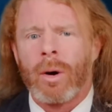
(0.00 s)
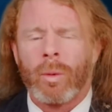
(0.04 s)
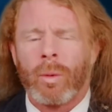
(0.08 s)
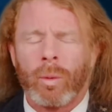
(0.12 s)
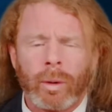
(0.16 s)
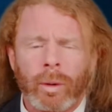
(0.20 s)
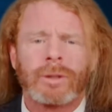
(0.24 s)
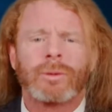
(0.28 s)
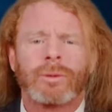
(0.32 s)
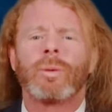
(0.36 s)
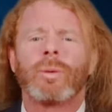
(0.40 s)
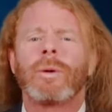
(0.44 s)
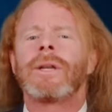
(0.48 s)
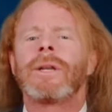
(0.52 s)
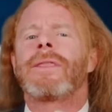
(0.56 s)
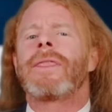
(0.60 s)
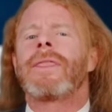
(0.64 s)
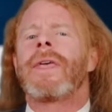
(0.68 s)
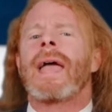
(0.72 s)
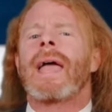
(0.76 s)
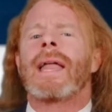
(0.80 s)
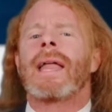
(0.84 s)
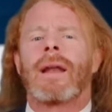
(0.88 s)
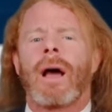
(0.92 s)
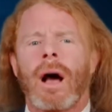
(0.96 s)
which would
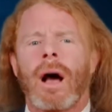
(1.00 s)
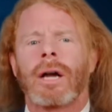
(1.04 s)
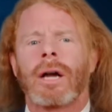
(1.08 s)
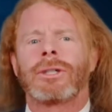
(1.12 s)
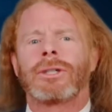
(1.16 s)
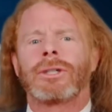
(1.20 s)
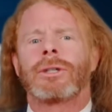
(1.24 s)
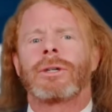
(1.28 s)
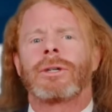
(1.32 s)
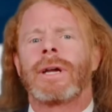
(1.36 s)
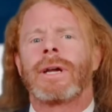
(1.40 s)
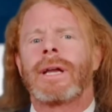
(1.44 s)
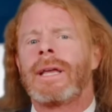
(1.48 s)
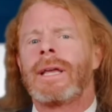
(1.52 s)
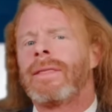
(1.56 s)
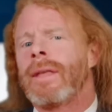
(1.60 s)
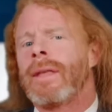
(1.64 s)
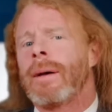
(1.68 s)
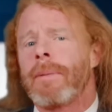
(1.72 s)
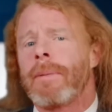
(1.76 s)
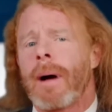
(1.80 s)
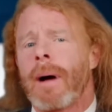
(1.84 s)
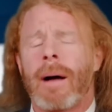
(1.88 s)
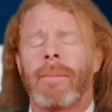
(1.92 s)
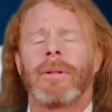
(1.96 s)
then usher in
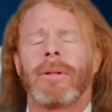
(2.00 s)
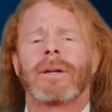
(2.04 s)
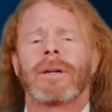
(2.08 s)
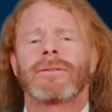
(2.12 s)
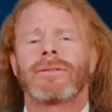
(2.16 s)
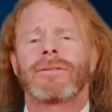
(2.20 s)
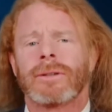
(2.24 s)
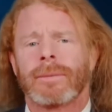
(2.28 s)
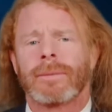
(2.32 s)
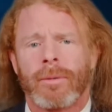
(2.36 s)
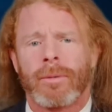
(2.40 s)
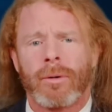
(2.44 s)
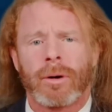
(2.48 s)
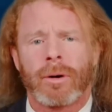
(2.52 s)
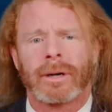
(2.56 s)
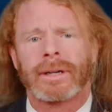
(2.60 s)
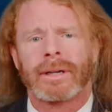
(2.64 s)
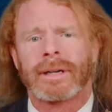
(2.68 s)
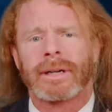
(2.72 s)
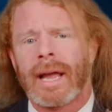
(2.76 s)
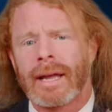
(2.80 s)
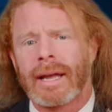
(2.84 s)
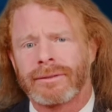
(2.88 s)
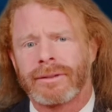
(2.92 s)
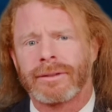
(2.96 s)
the public support
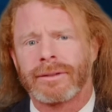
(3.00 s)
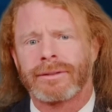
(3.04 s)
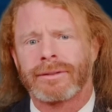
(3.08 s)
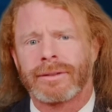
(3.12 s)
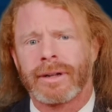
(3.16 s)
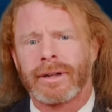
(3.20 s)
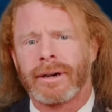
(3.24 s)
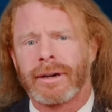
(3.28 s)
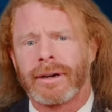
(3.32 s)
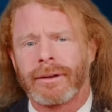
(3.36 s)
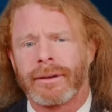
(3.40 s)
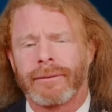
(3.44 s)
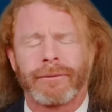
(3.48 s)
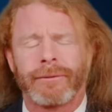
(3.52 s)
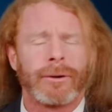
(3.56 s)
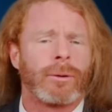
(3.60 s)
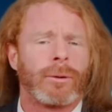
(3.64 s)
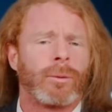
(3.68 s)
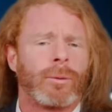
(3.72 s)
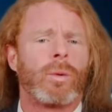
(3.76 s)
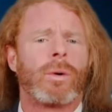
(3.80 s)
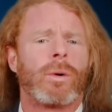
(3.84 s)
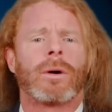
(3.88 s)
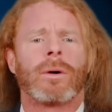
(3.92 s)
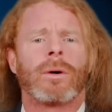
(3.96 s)
necessary for
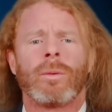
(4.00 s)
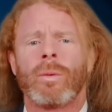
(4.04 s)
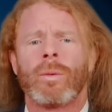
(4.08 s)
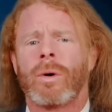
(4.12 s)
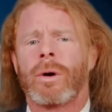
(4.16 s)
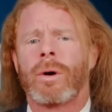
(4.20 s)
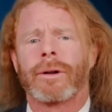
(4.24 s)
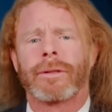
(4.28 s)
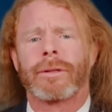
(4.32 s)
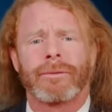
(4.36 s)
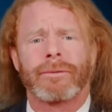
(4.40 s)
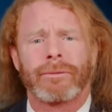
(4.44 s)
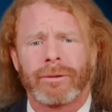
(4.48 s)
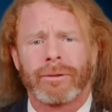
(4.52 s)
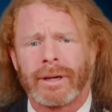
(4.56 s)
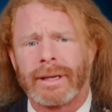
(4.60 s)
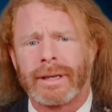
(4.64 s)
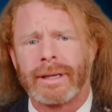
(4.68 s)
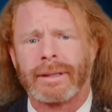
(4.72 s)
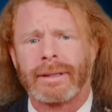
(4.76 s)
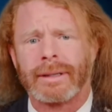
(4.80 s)
World War III.